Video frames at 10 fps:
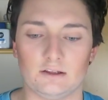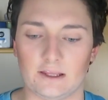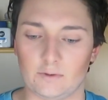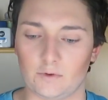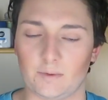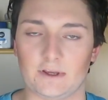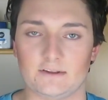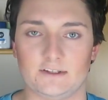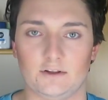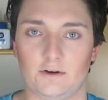with my
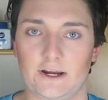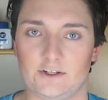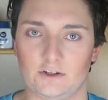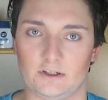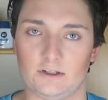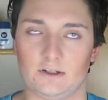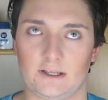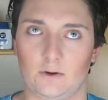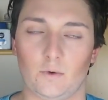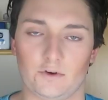concealer, I took it
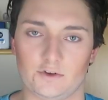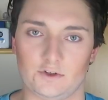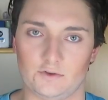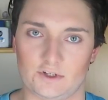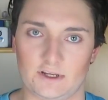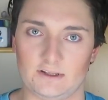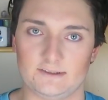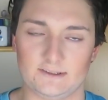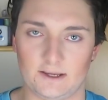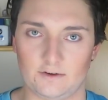like 1 or 2
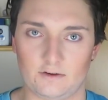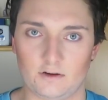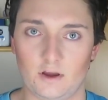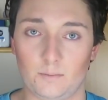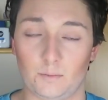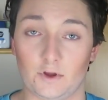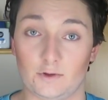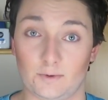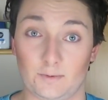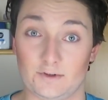shades lighter, but
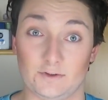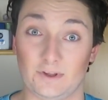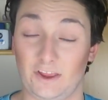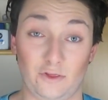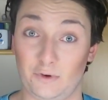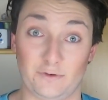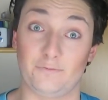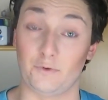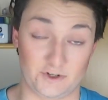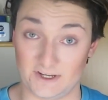you might want to do like 3 or
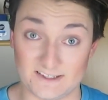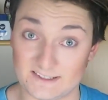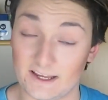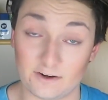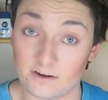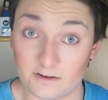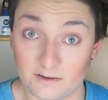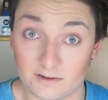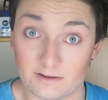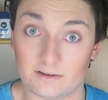4 shades lighter
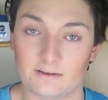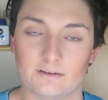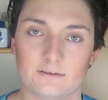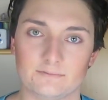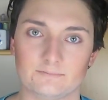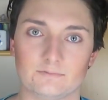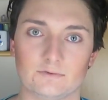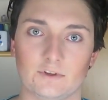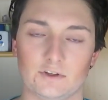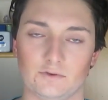
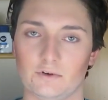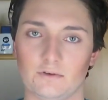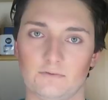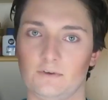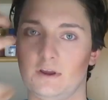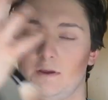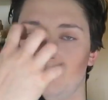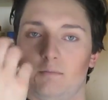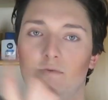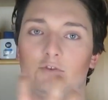to sort of
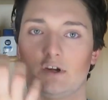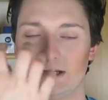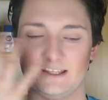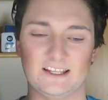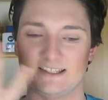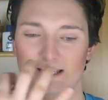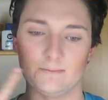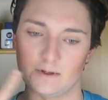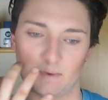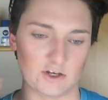try to get that
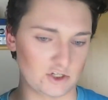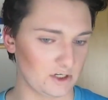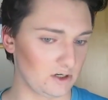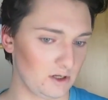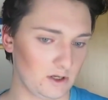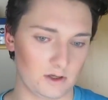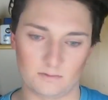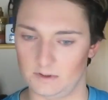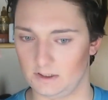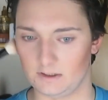same dimension,
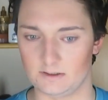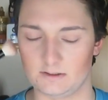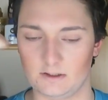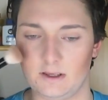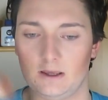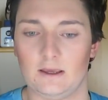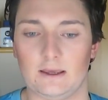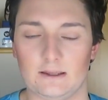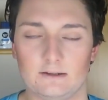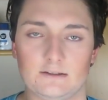because
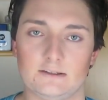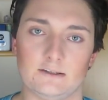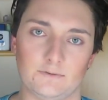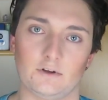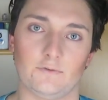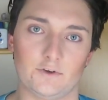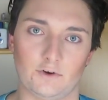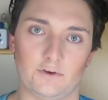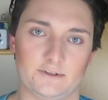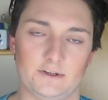it's difficult for
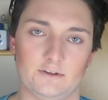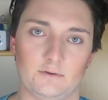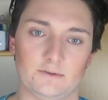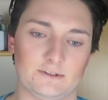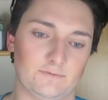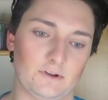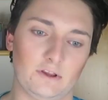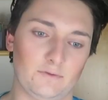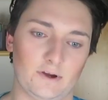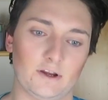darker skin tones to
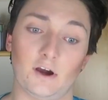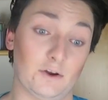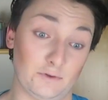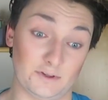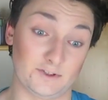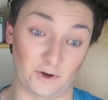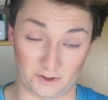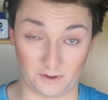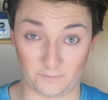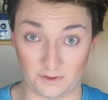really find a contour that's
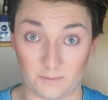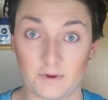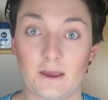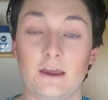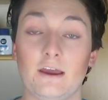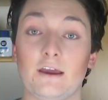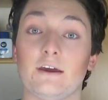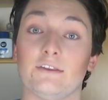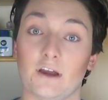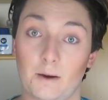dark enough for them.
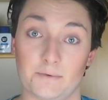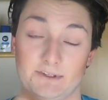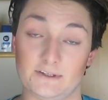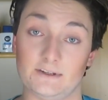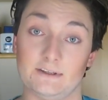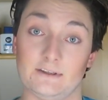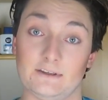The opposite